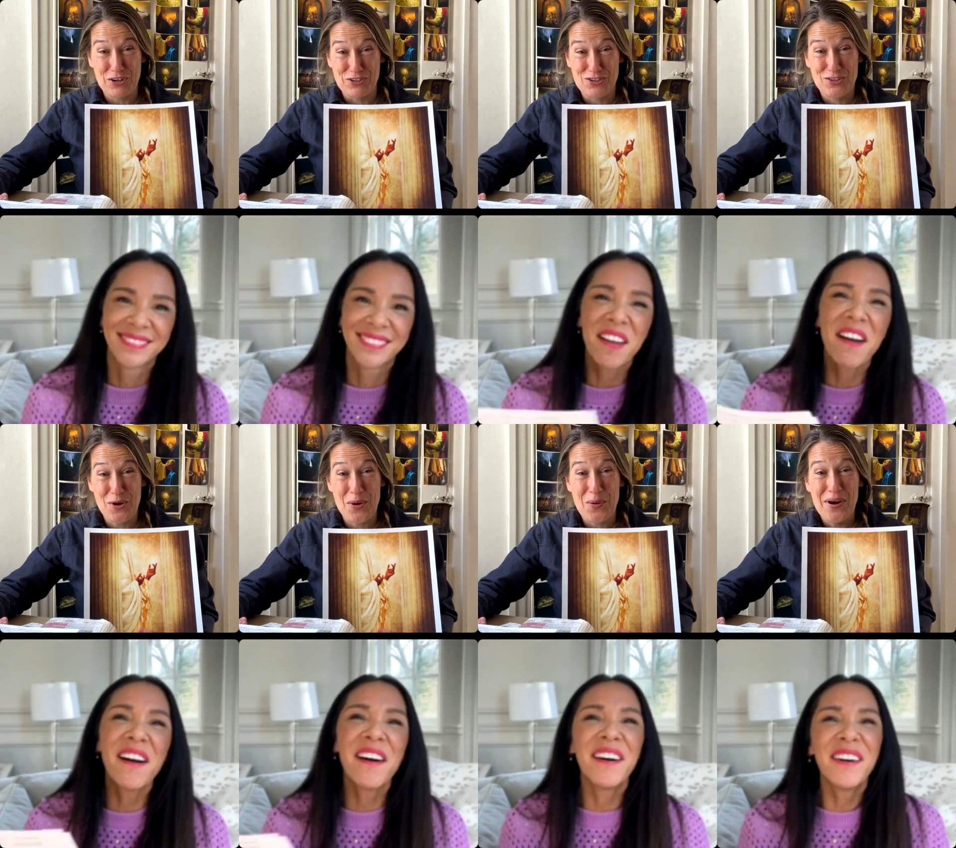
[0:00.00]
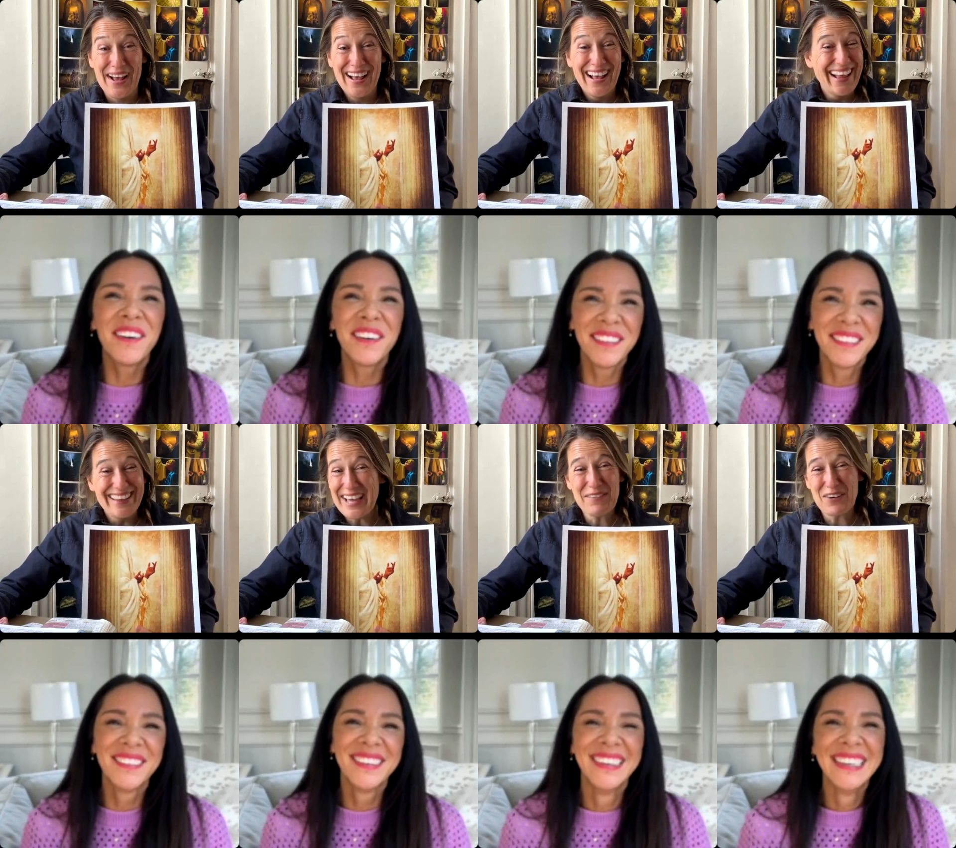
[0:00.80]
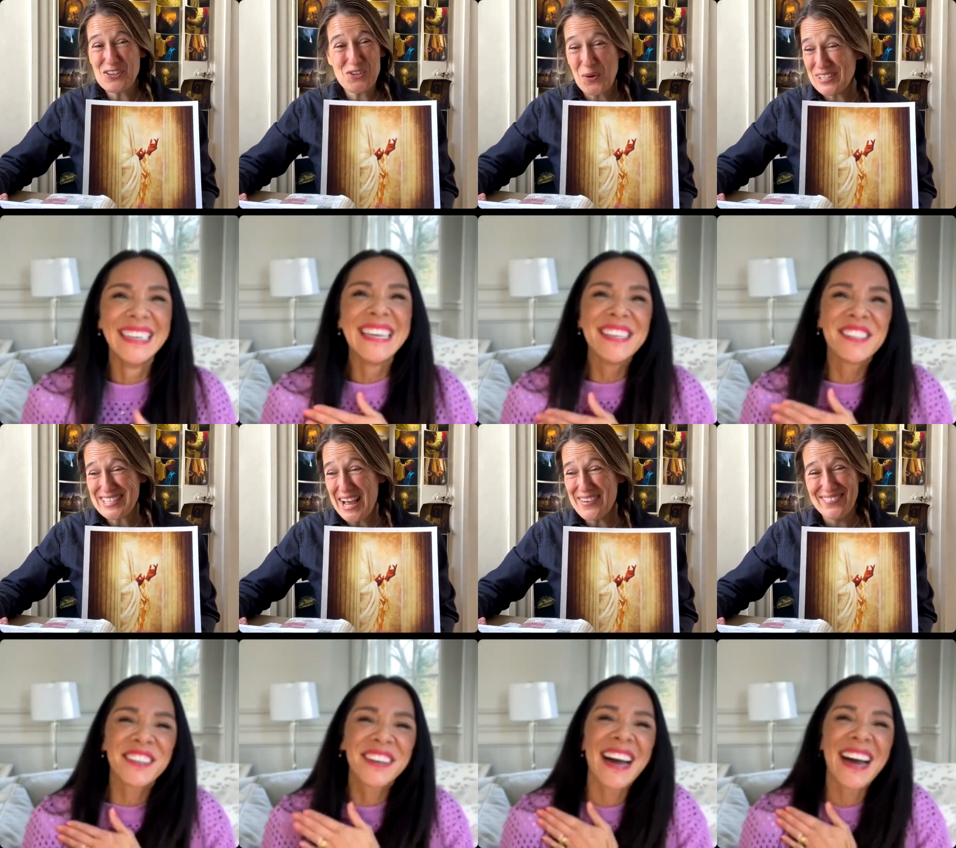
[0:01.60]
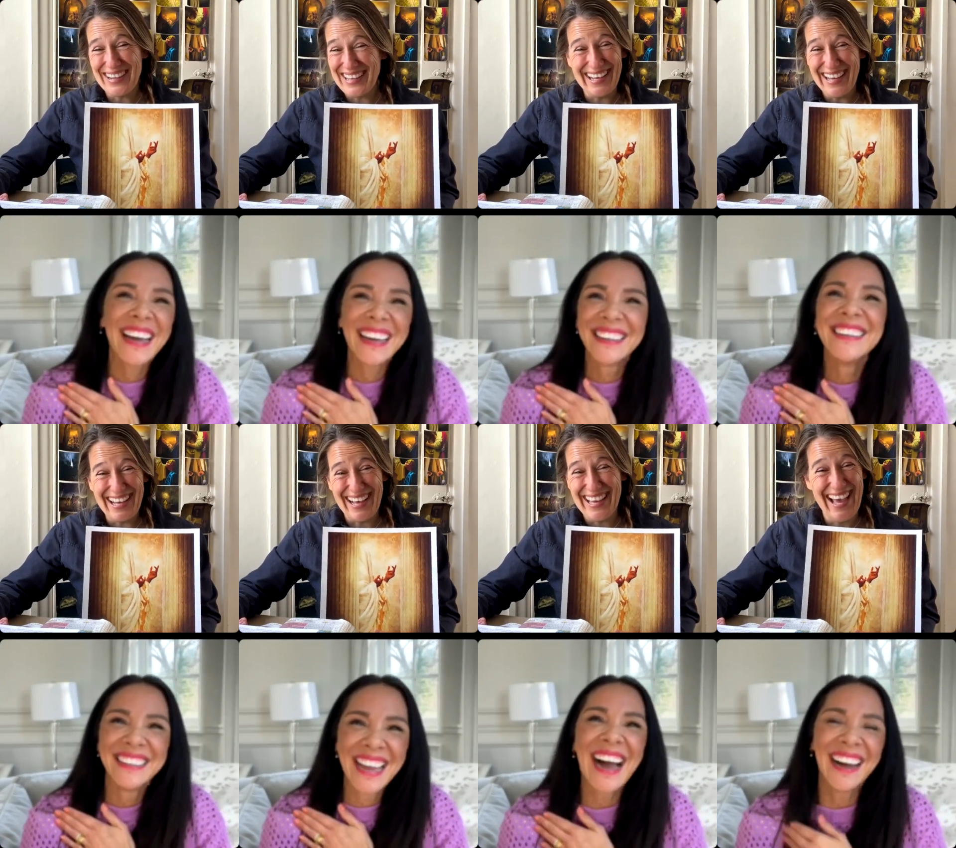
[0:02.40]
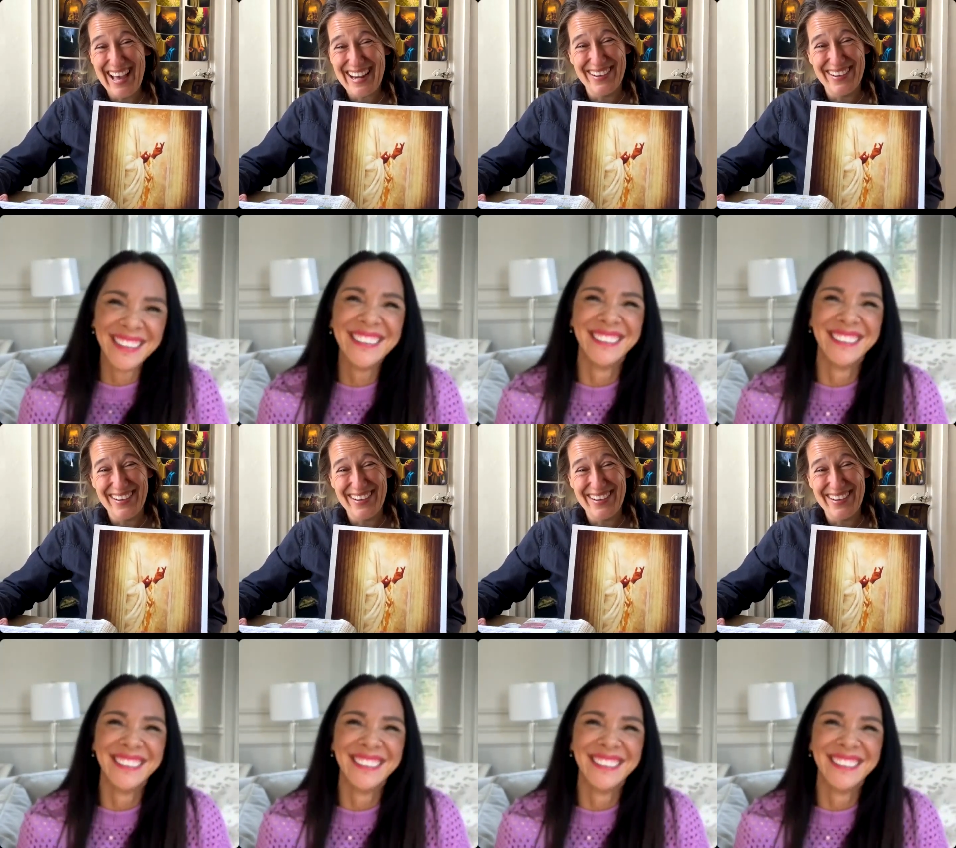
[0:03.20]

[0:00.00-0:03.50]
Speaker 1: Oh. So like your short time. Yeah. I had, a,